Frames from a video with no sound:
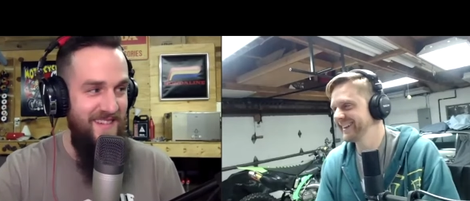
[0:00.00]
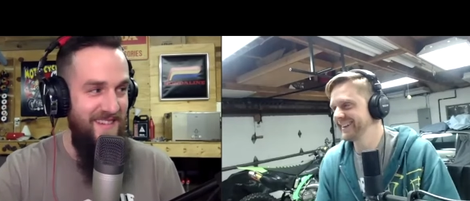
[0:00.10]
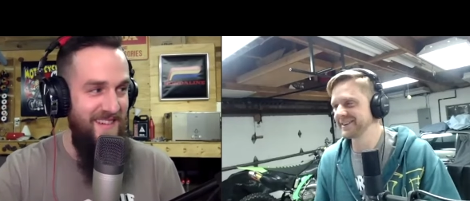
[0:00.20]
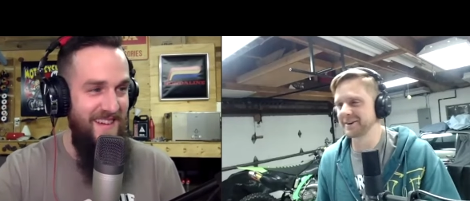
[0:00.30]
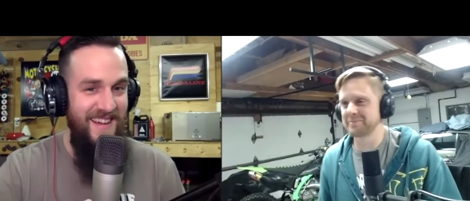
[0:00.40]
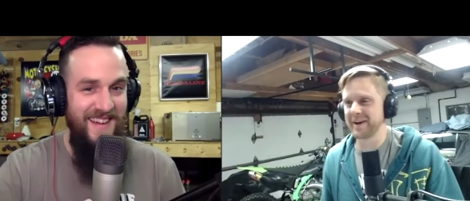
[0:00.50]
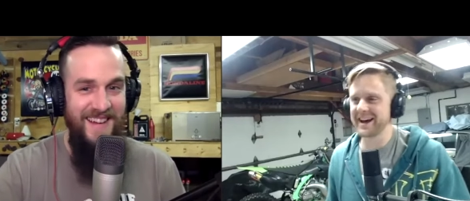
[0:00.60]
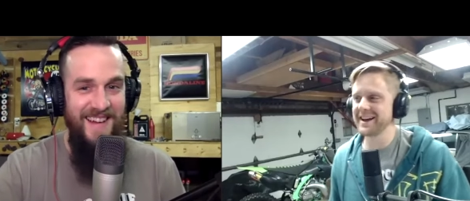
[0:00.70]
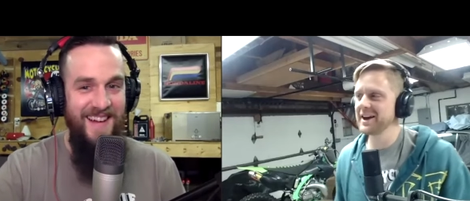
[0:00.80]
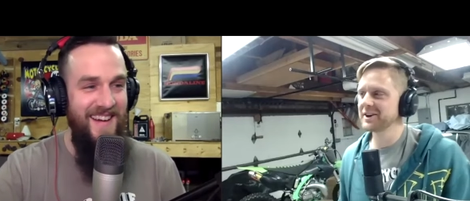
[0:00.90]
Speaker 1: you're,
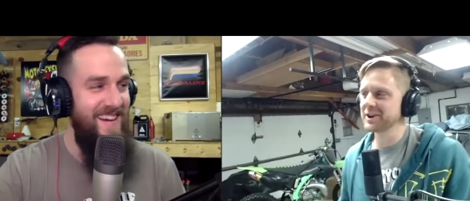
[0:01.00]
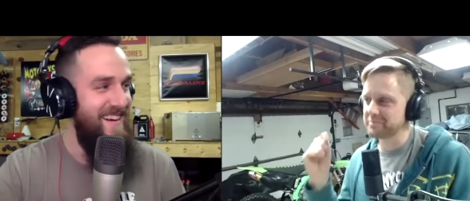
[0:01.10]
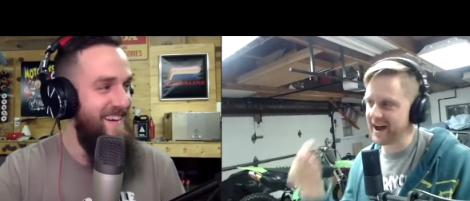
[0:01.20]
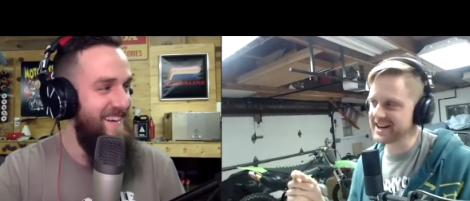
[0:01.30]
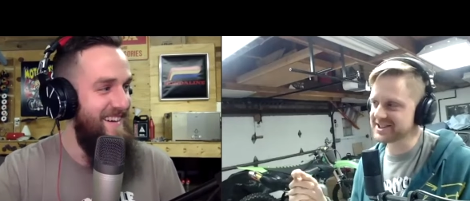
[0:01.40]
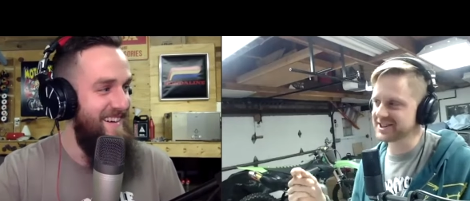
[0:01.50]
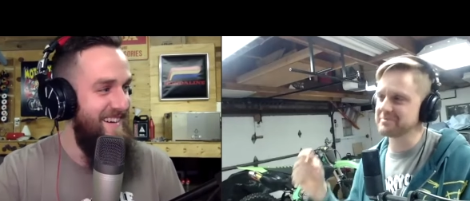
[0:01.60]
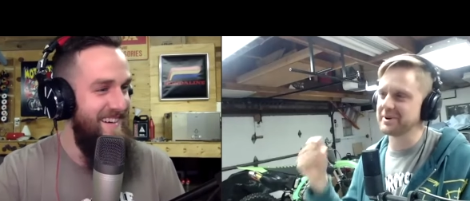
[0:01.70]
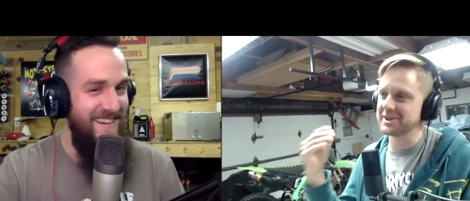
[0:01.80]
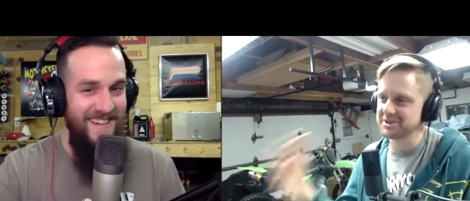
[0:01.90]
ba- you're, bashing them,
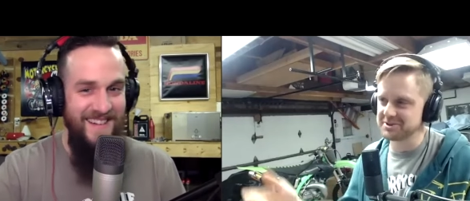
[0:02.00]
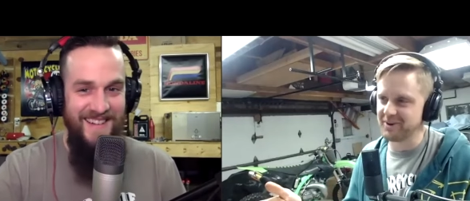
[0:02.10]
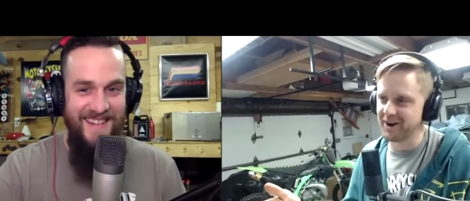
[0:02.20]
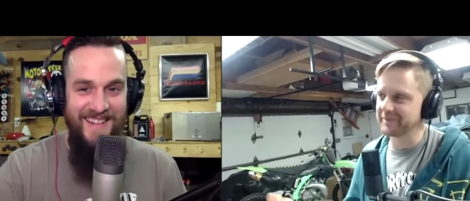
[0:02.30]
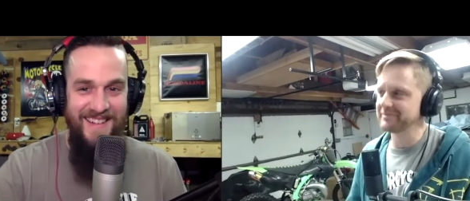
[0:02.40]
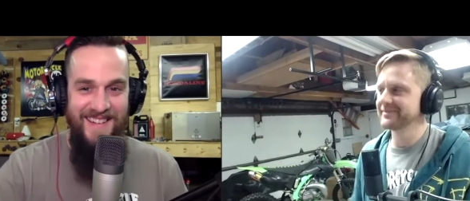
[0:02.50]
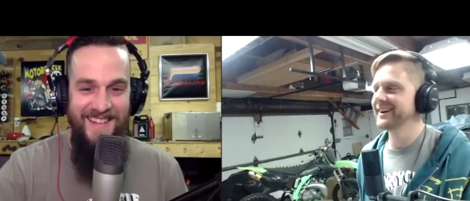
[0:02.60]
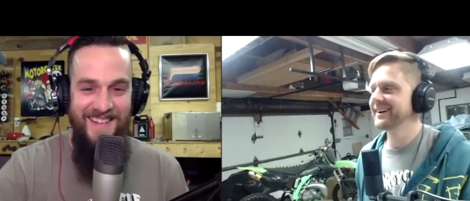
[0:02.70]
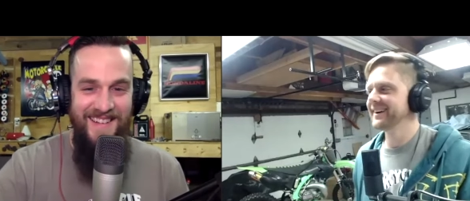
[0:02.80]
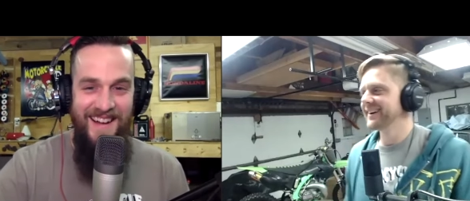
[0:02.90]
but you run them.
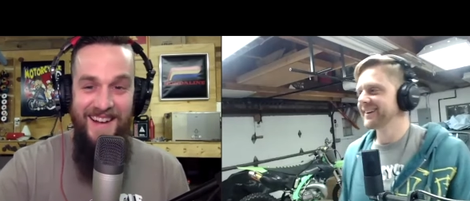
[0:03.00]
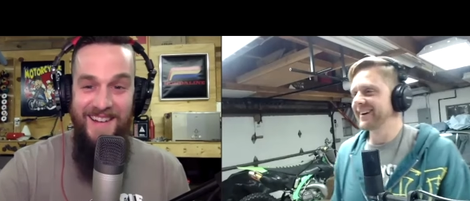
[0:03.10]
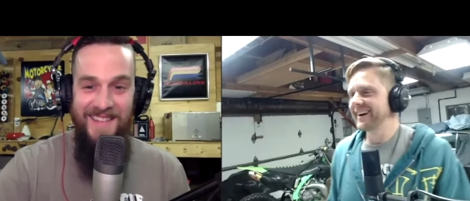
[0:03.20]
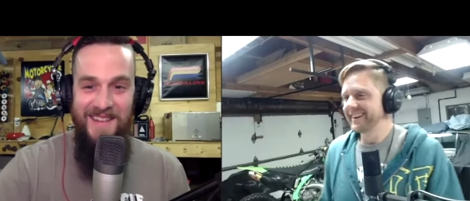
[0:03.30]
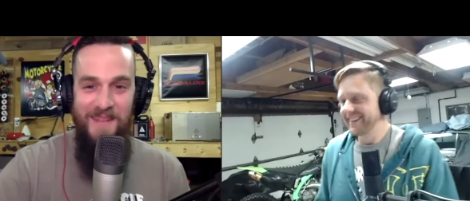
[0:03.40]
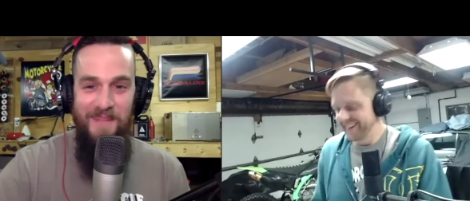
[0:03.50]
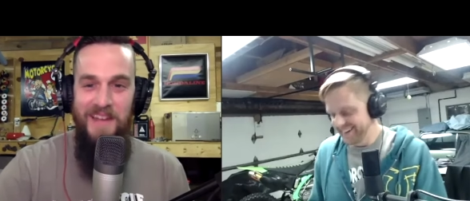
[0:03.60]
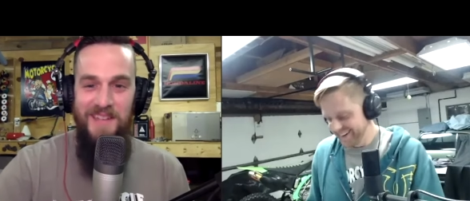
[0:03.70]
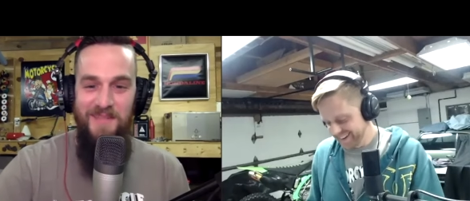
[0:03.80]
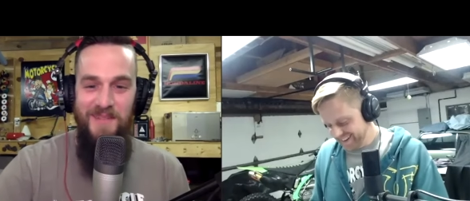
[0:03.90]
Speaker 2: Oh, I do. I bash
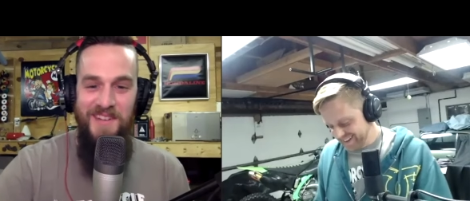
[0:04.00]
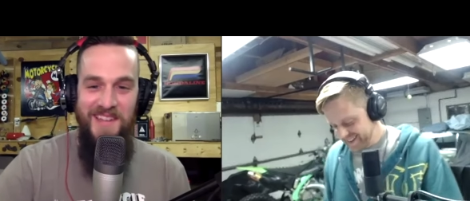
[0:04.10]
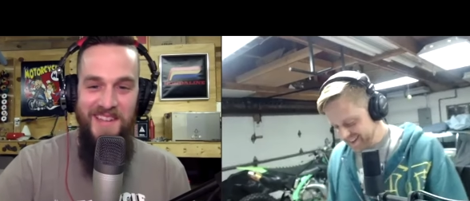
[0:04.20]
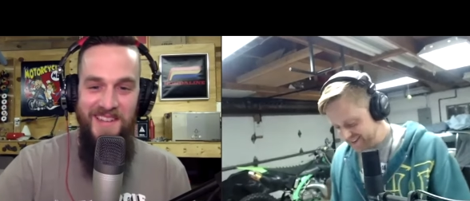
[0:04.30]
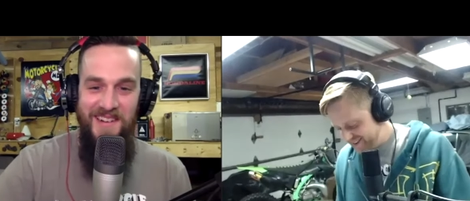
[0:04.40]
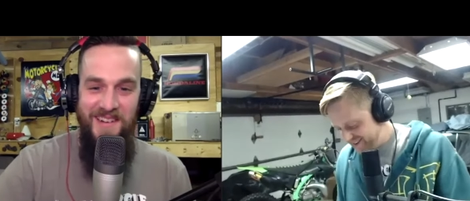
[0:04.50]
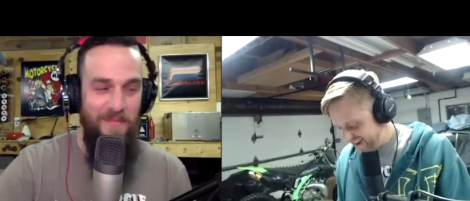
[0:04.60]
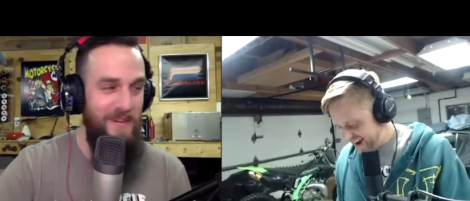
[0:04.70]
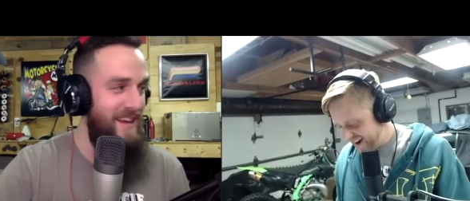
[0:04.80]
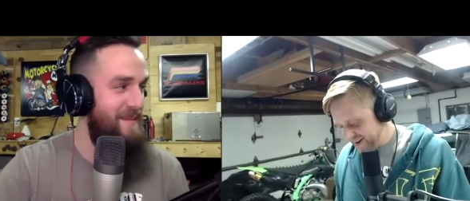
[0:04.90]
them all day long,
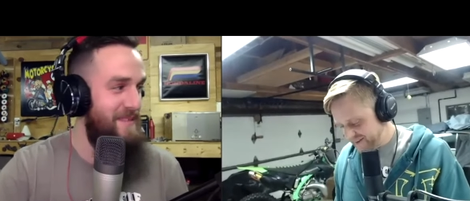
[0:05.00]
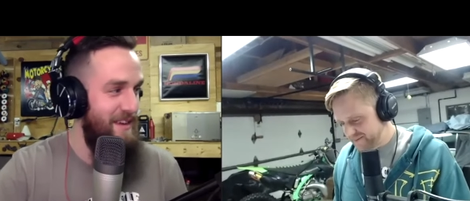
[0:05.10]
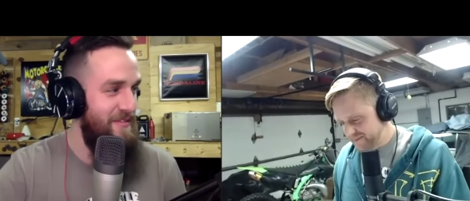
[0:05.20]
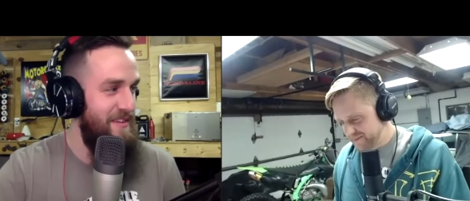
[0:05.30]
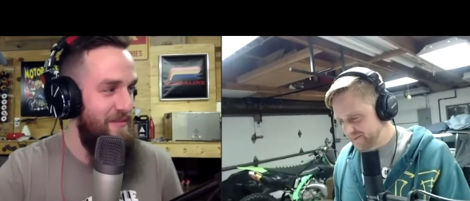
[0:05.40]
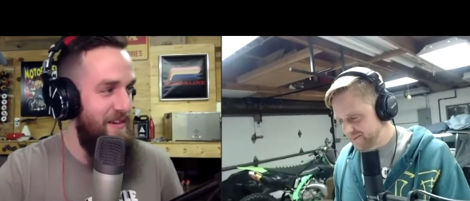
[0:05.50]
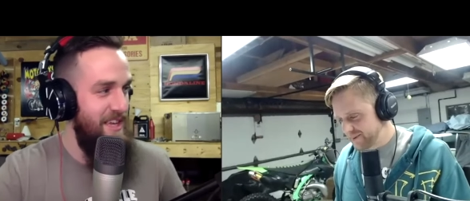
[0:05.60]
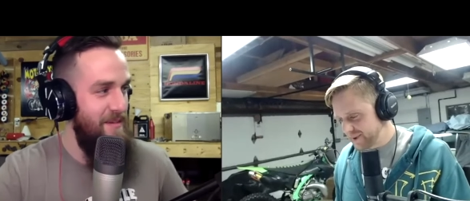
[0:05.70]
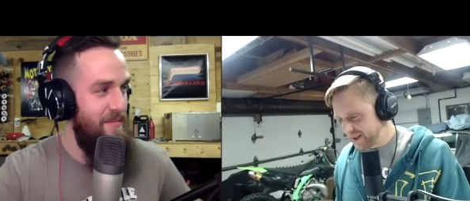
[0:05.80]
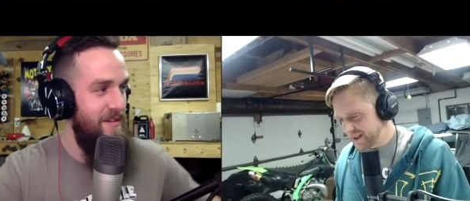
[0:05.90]
but yeah. I'm definitely running
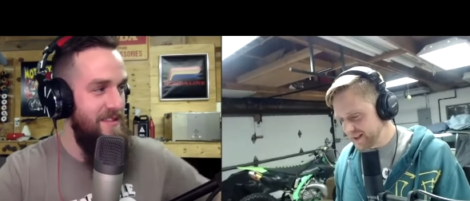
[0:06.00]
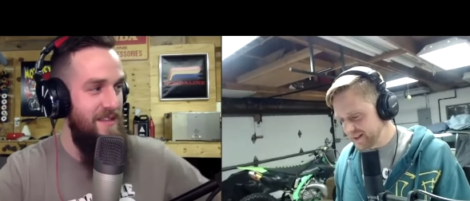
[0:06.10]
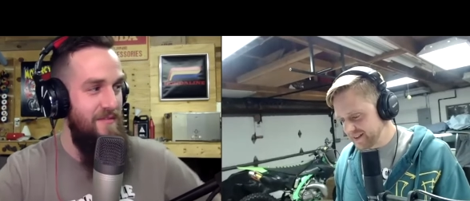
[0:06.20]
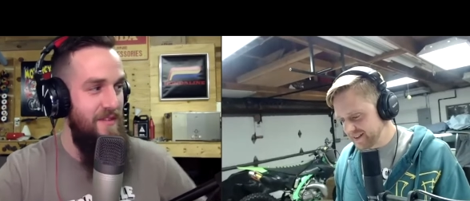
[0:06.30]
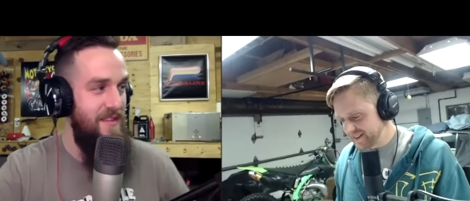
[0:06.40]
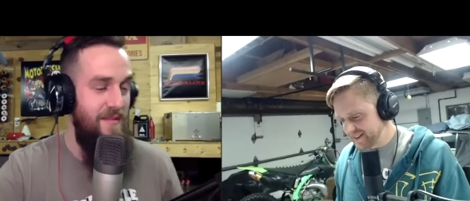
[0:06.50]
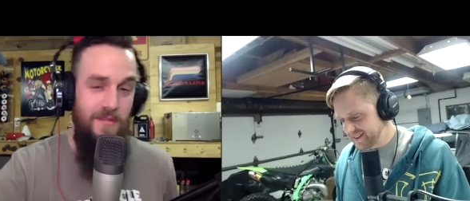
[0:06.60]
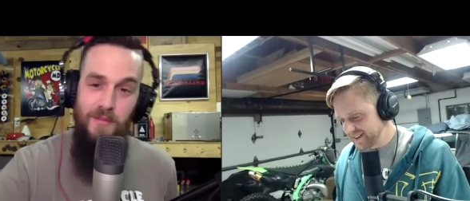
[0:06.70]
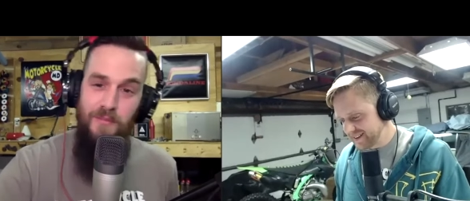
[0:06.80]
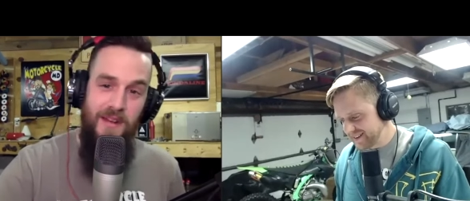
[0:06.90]
them on a
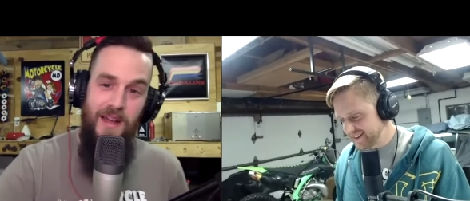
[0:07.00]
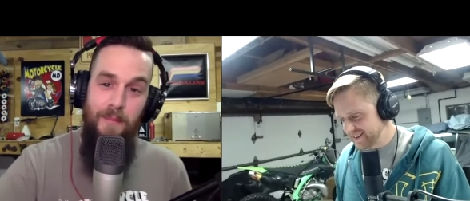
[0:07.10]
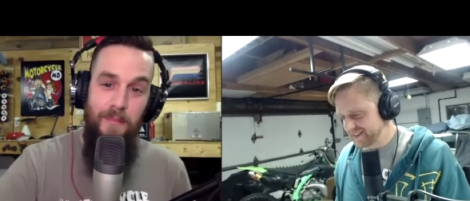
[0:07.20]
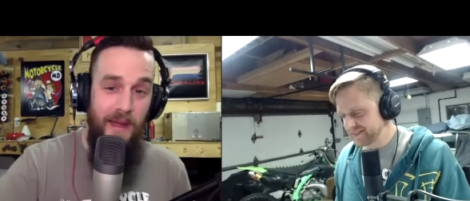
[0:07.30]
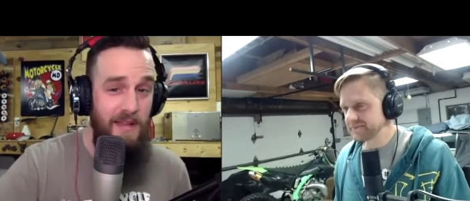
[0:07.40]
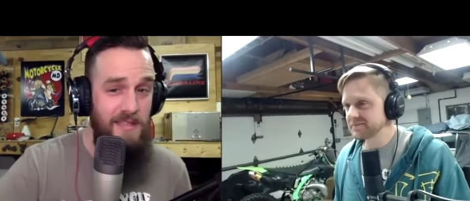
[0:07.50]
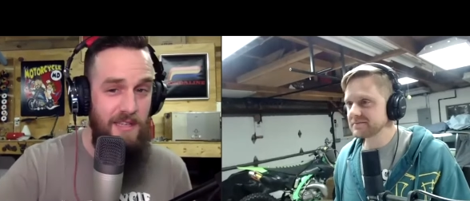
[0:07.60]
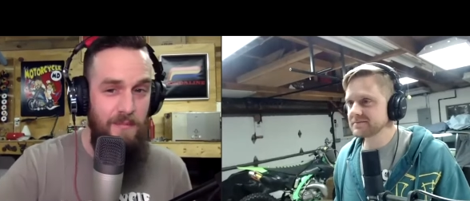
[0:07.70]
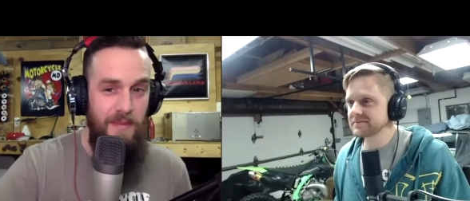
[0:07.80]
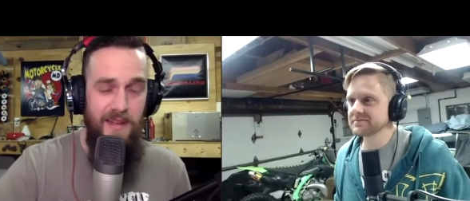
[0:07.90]
dude. But I'm bashing
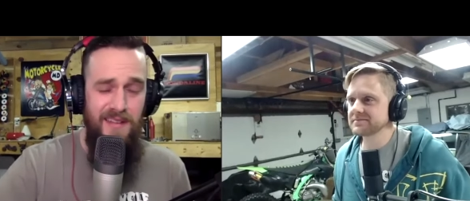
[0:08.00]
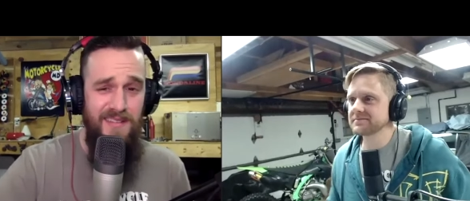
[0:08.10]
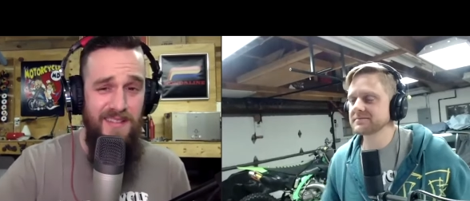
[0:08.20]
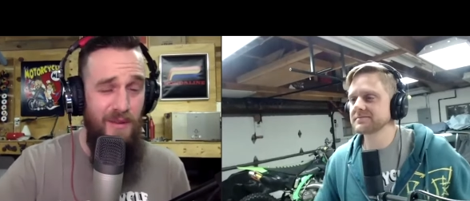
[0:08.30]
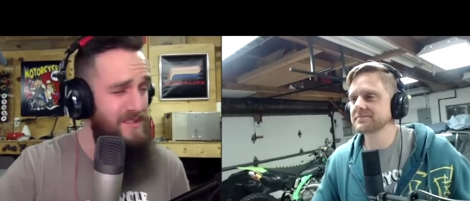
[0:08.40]
them because that was a